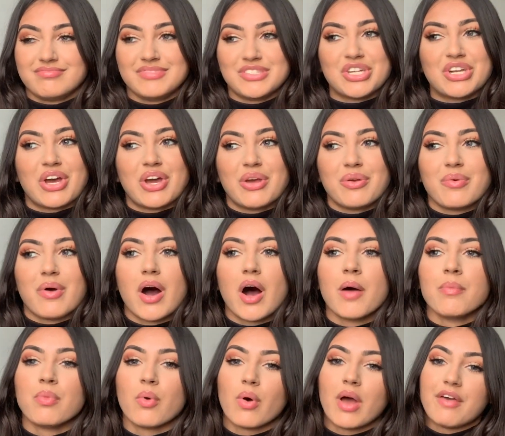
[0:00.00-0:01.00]
you know,
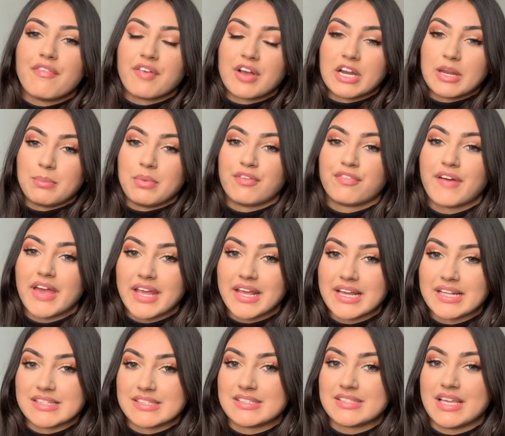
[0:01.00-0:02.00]
I'm not ever going to be
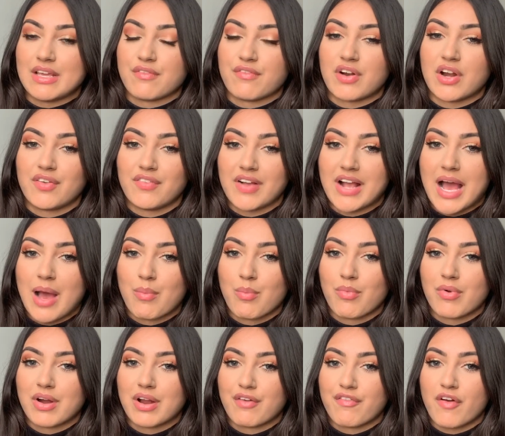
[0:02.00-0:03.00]
fake and sit in front of a
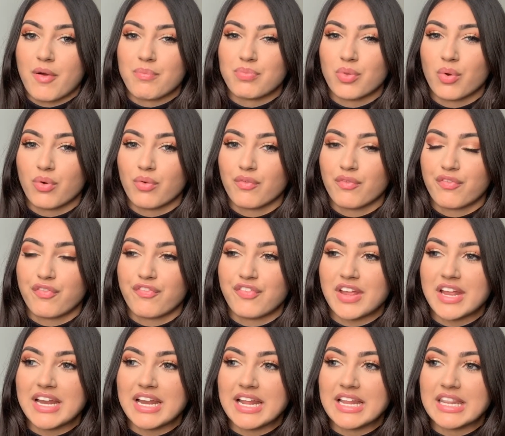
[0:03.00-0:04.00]
camera if I'm not
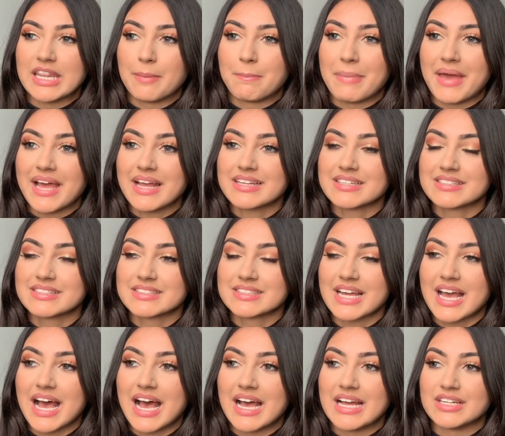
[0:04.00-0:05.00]
feeling the best,
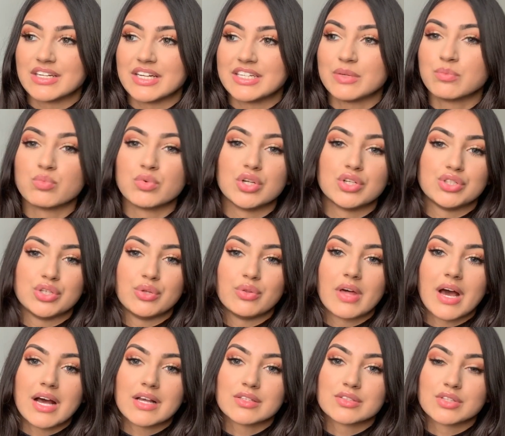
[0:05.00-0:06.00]
and I didn't want to do
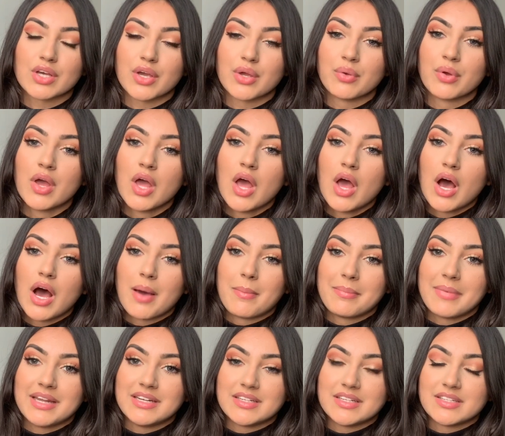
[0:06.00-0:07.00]
that, so I
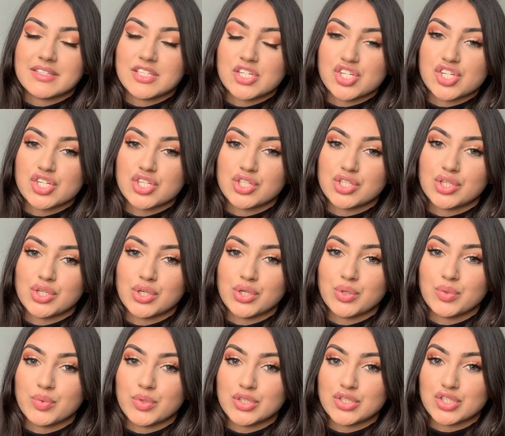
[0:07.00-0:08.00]
made the decision
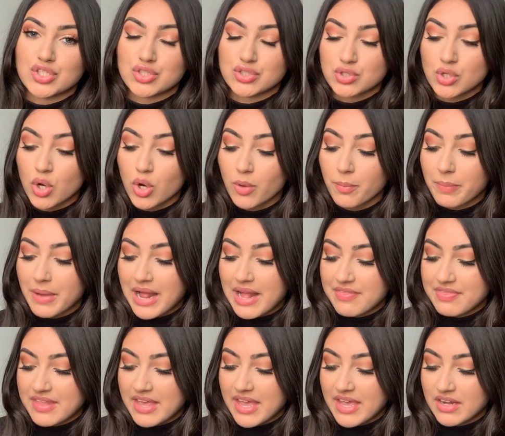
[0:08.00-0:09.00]
to just stop.
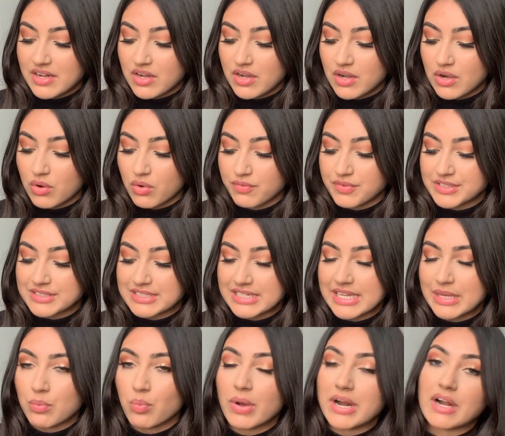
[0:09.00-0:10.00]
And then
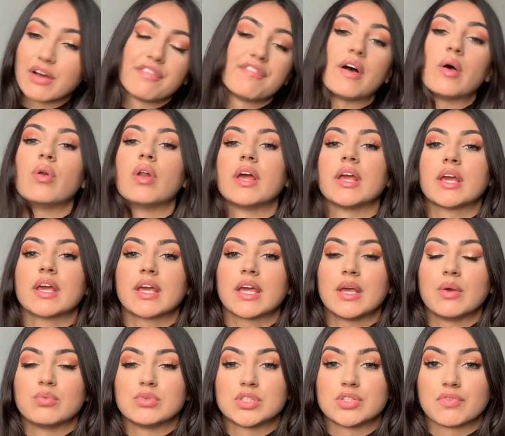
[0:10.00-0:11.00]
obviously when I felt like
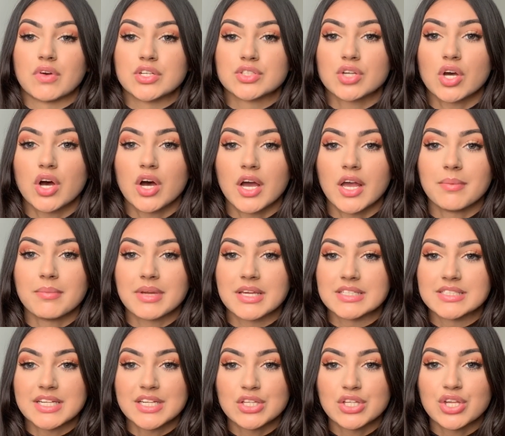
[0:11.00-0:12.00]
it was the right time,
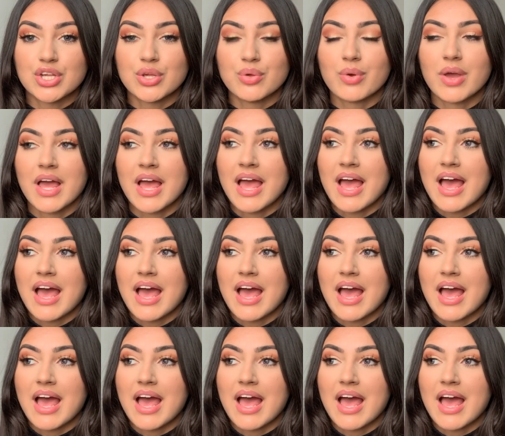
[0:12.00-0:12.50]
continue,